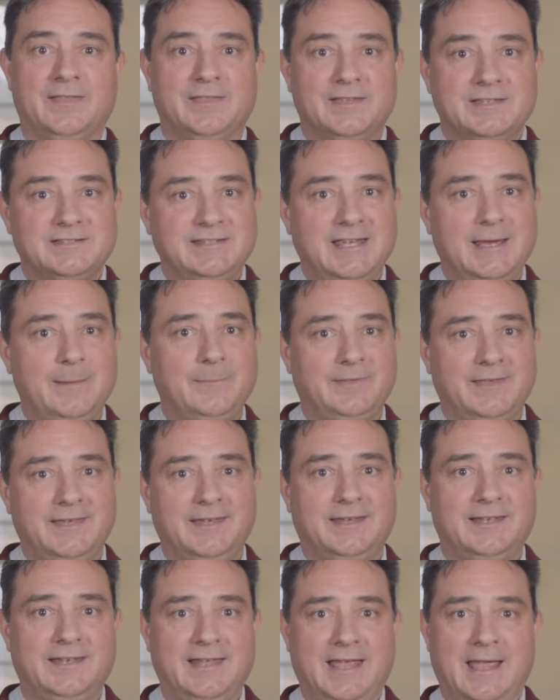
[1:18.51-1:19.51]
the same
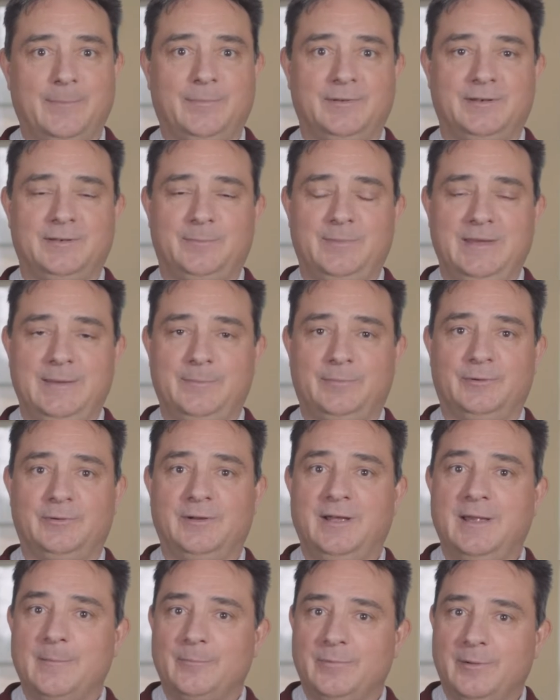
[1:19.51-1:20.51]
thing can happen to people
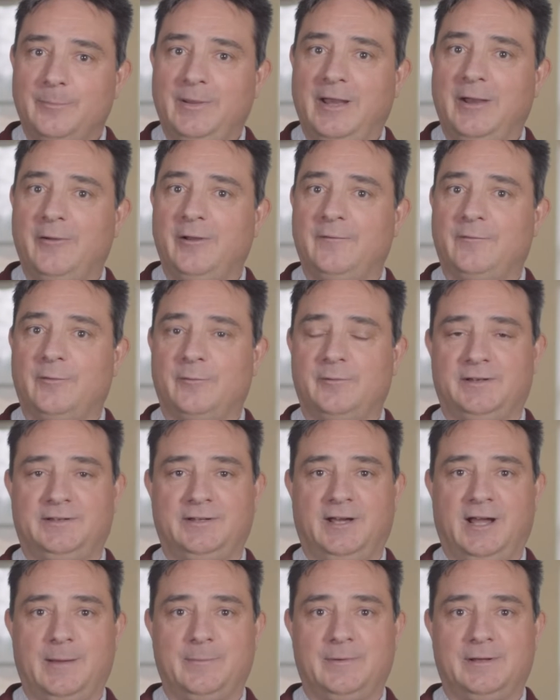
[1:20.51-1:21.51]
preparing for
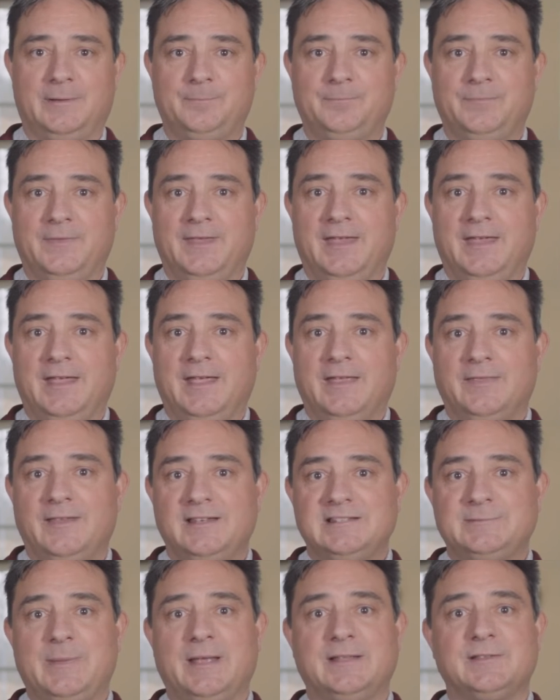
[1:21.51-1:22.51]
retirement.
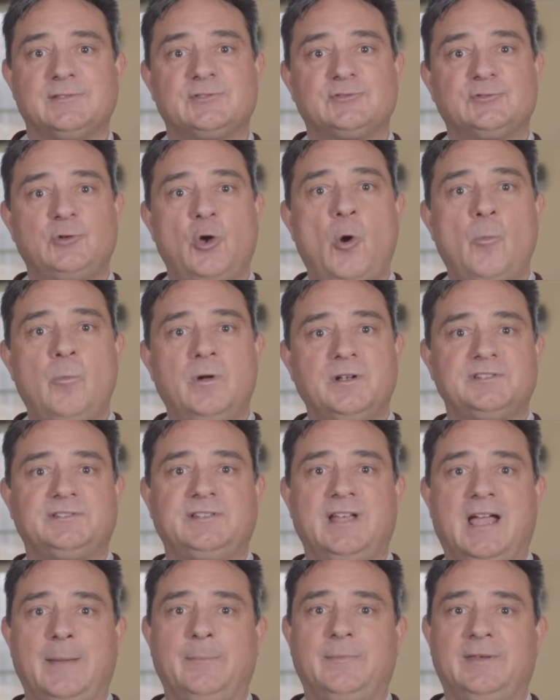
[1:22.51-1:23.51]
They spend so much
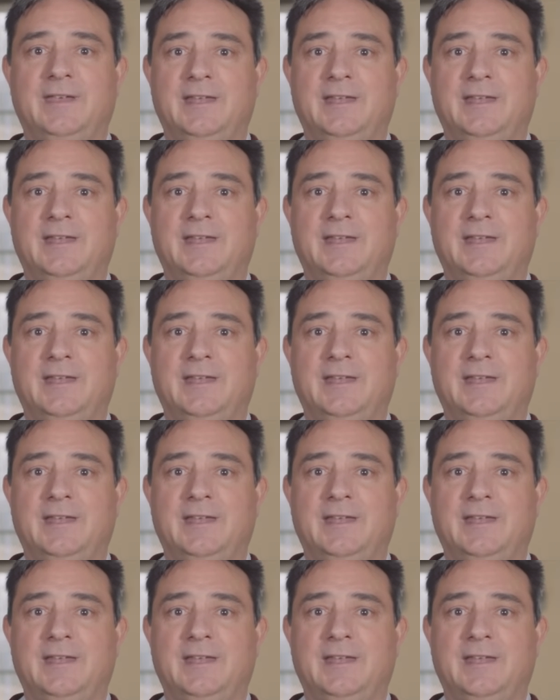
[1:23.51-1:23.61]
time